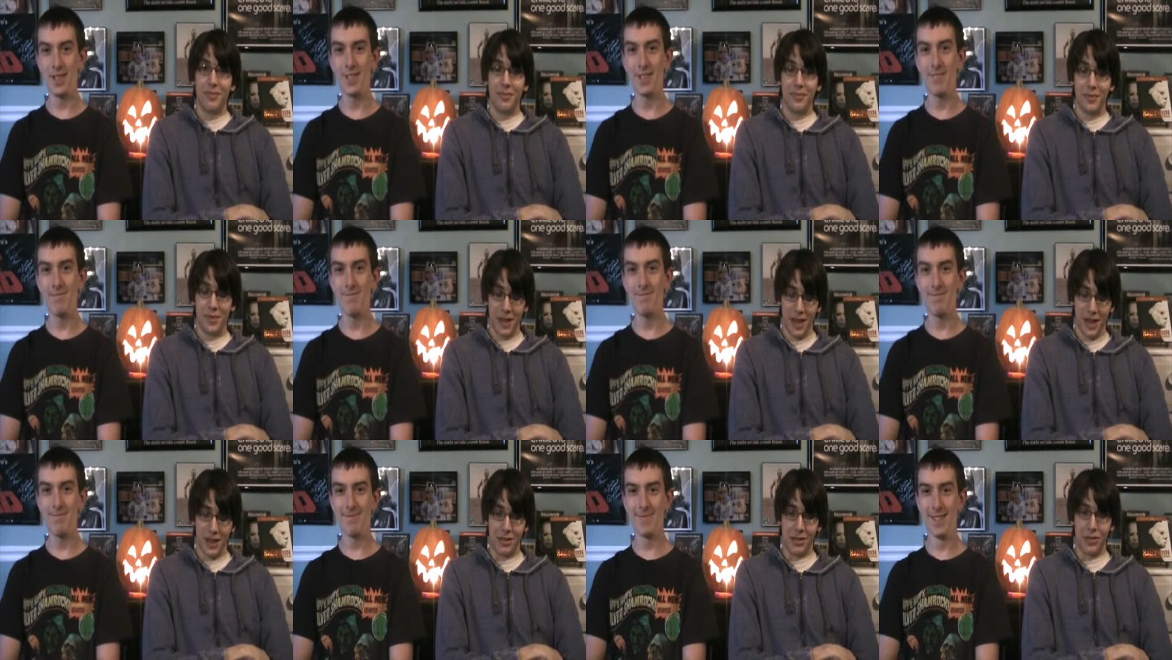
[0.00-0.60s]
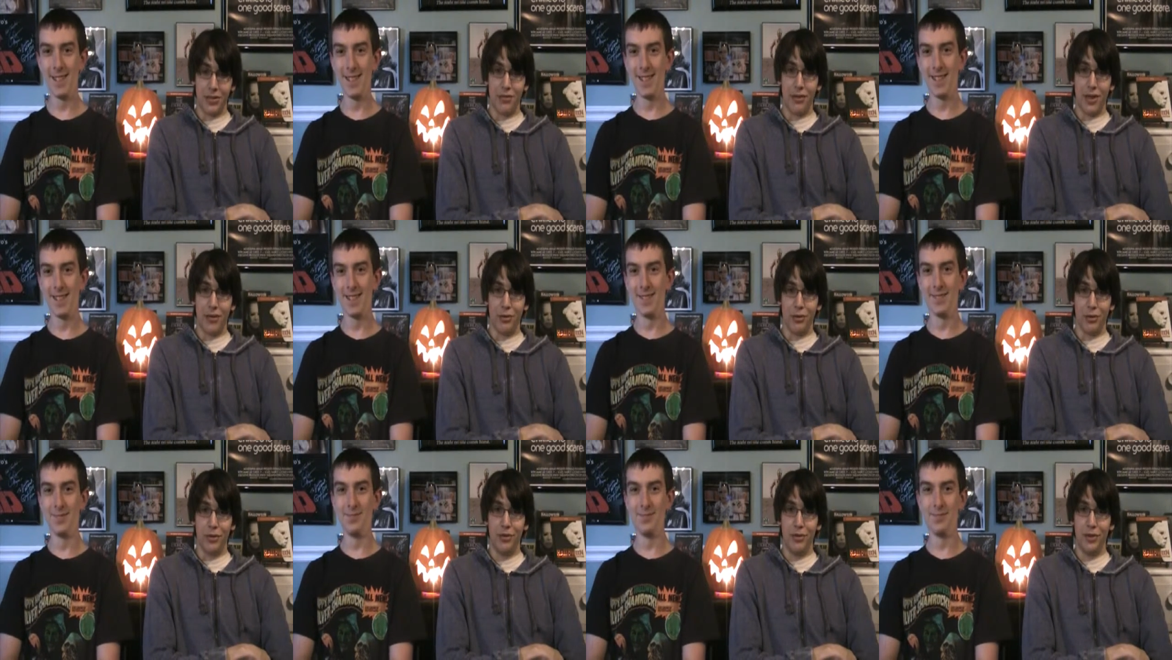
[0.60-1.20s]
Speaker 1: Justin. At the
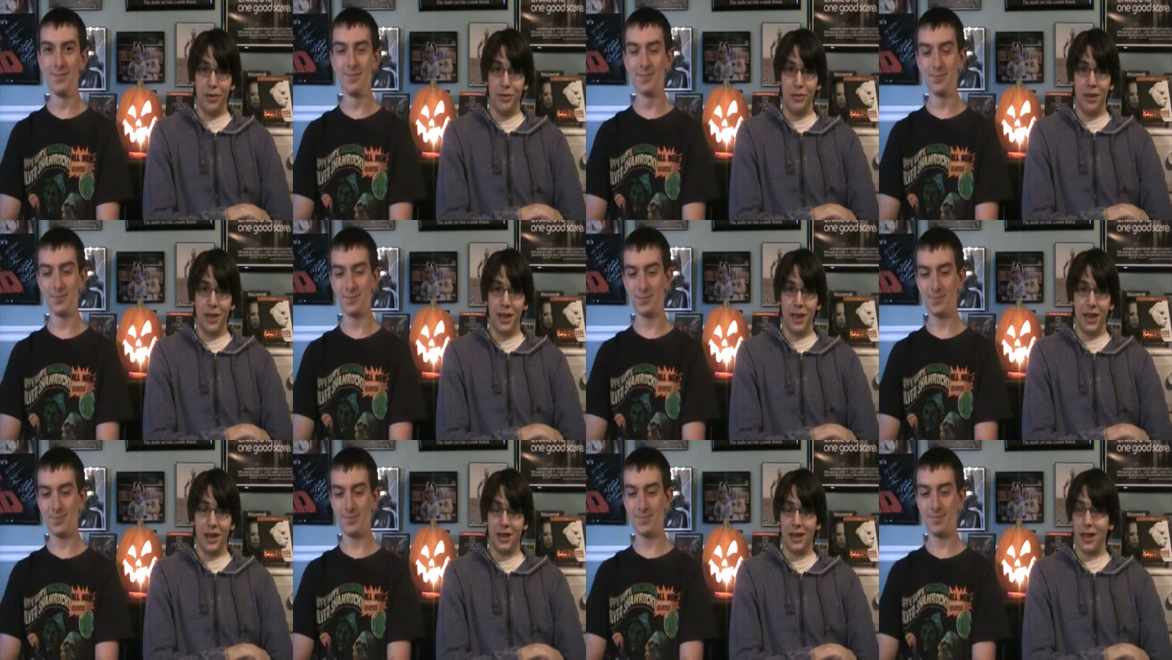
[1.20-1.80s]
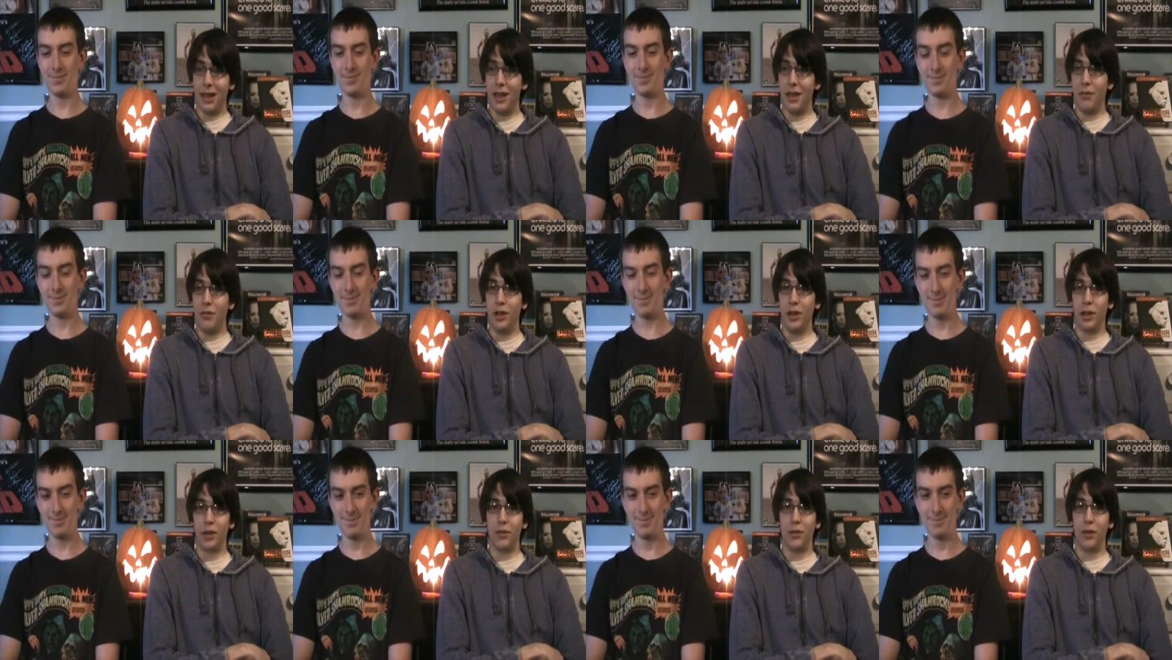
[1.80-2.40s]
Survival Review, and today
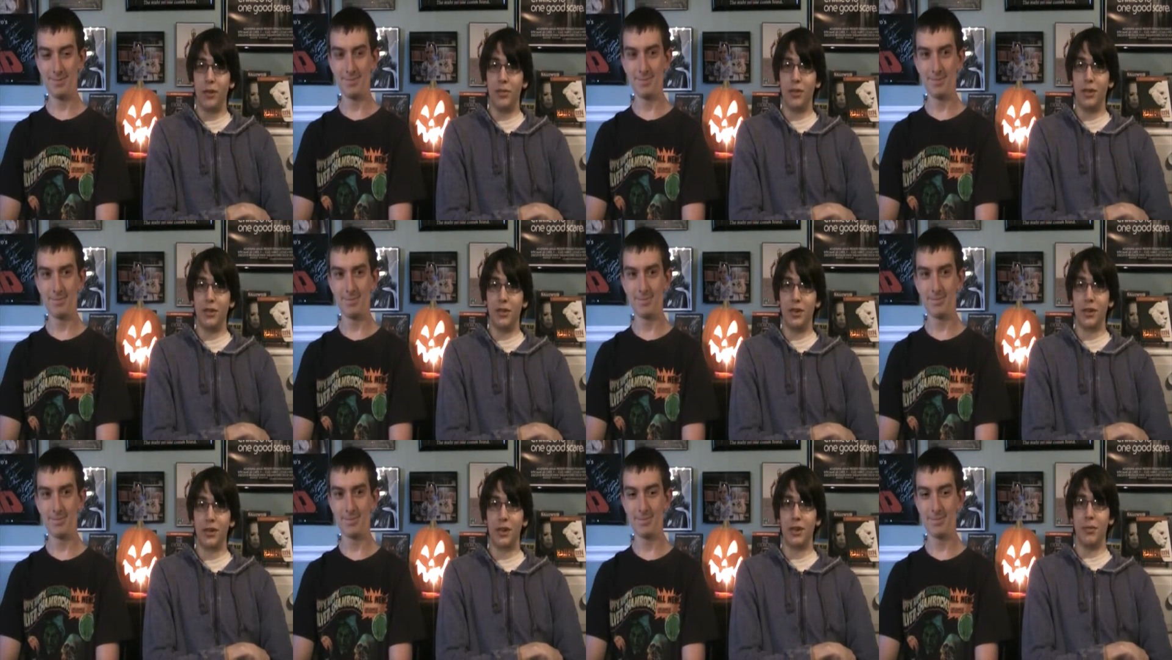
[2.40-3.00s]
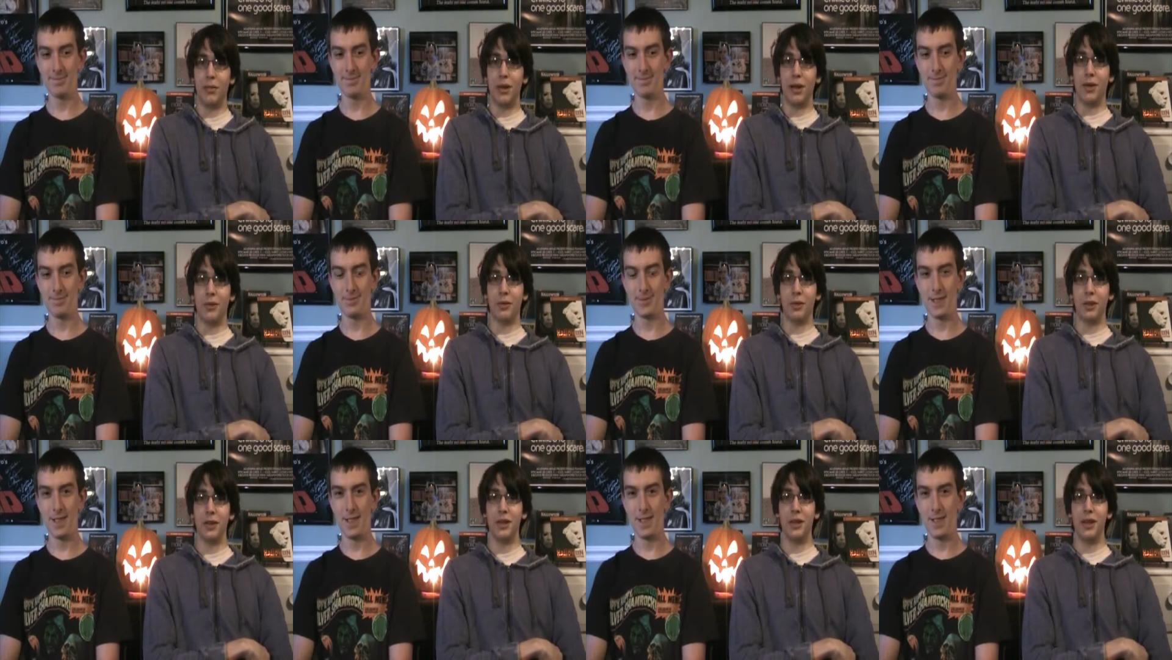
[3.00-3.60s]
we are going to be talking
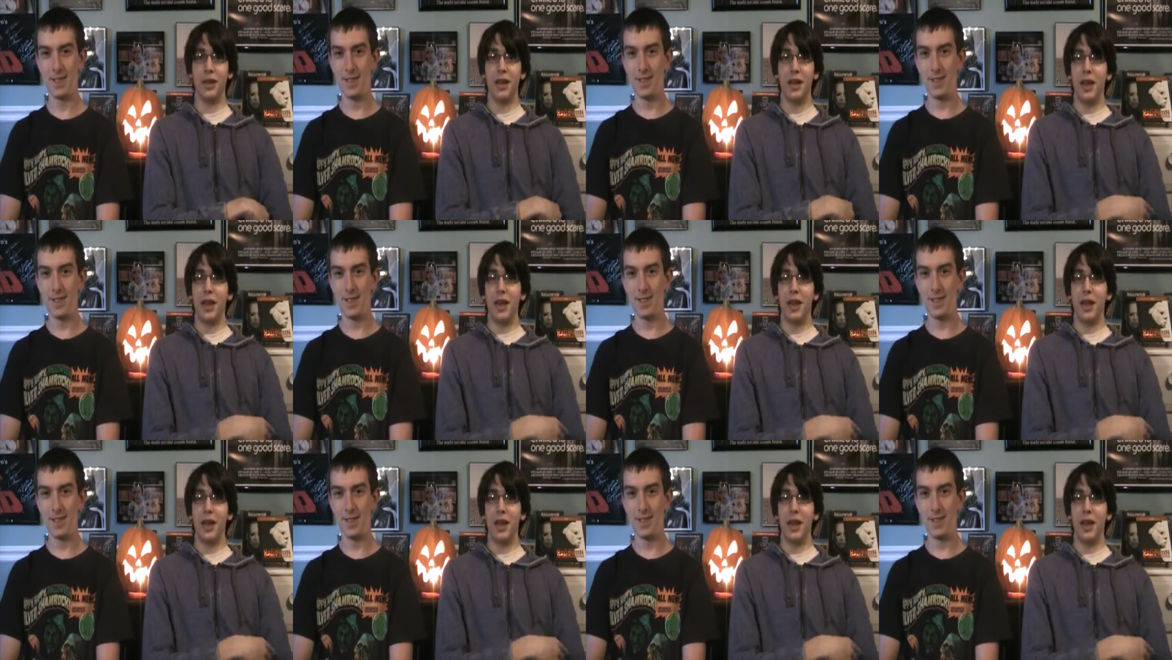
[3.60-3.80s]
about...